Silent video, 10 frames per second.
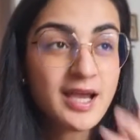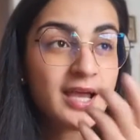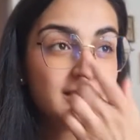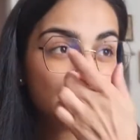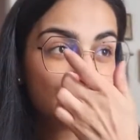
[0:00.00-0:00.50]

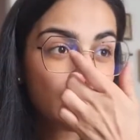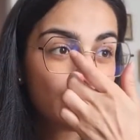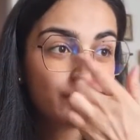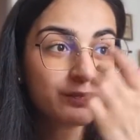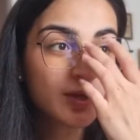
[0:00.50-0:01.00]
And
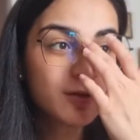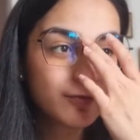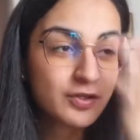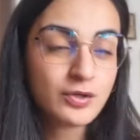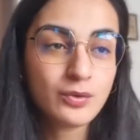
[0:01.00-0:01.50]
so if
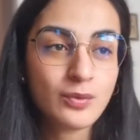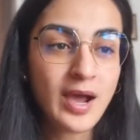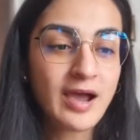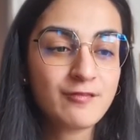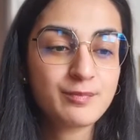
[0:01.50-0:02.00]
you
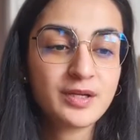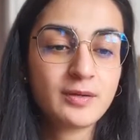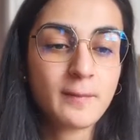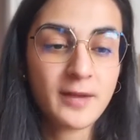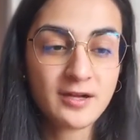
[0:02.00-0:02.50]
have
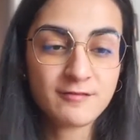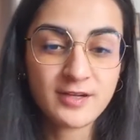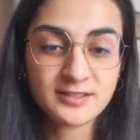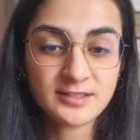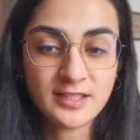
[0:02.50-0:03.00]
been
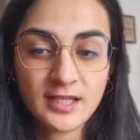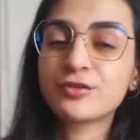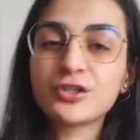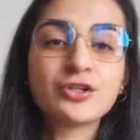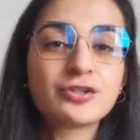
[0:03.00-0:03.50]
manifesting for
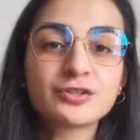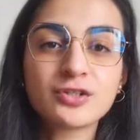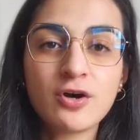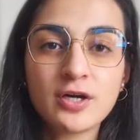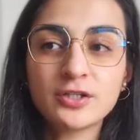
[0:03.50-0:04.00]
years
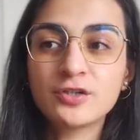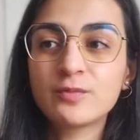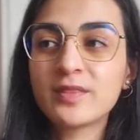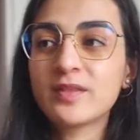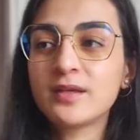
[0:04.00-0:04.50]
on, you've
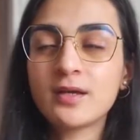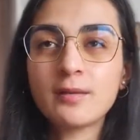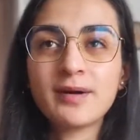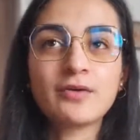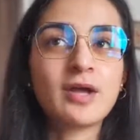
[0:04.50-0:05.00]
been thinking
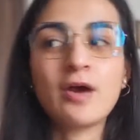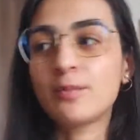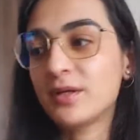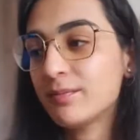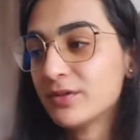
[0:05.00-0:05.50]
about how
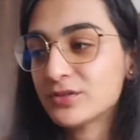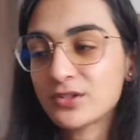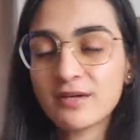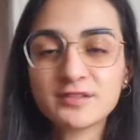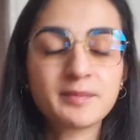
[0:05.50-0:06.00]
many bills you
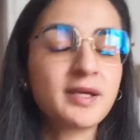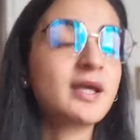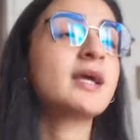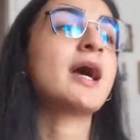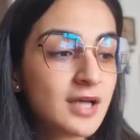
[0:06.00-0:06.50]
have to
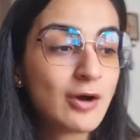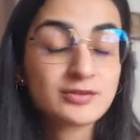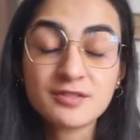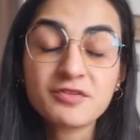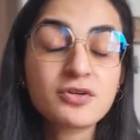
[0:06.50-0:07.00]
pay, how
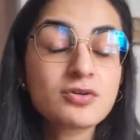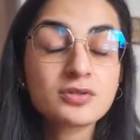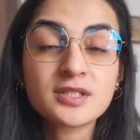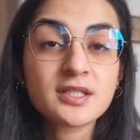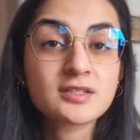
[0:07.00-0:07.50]

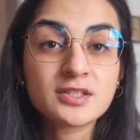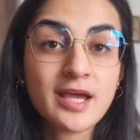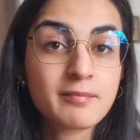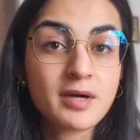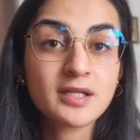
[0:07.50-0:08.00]
difficult it is to
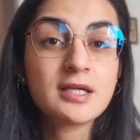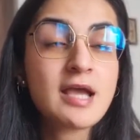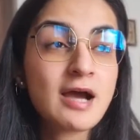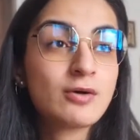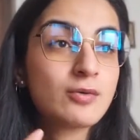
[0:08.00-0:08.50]
get money,
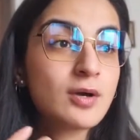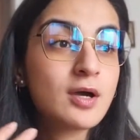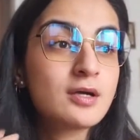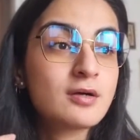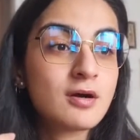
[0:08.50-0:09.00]
how
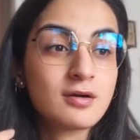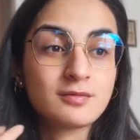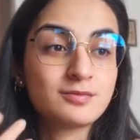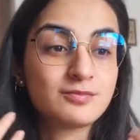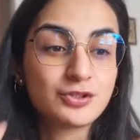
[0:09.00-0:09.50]
uh,
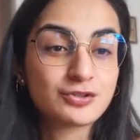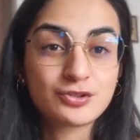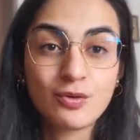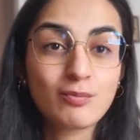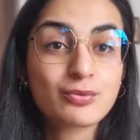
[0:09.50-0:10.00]
you're
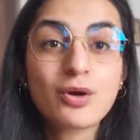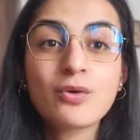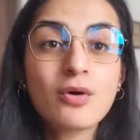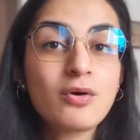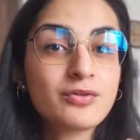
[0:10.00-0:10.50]
so
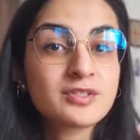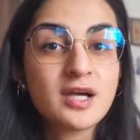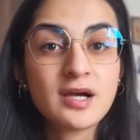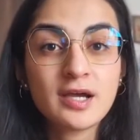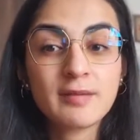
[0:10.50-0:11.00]
broke all the
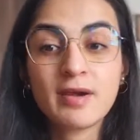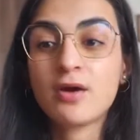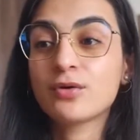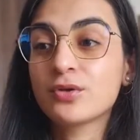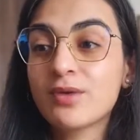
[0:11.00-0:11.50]
time,
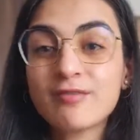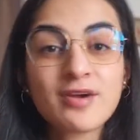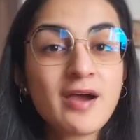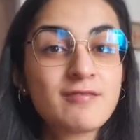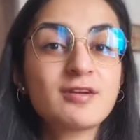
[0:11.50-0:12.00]
how you never
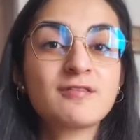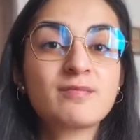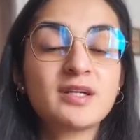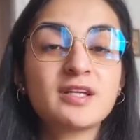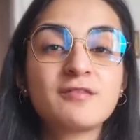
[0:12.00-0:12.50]
have enough money.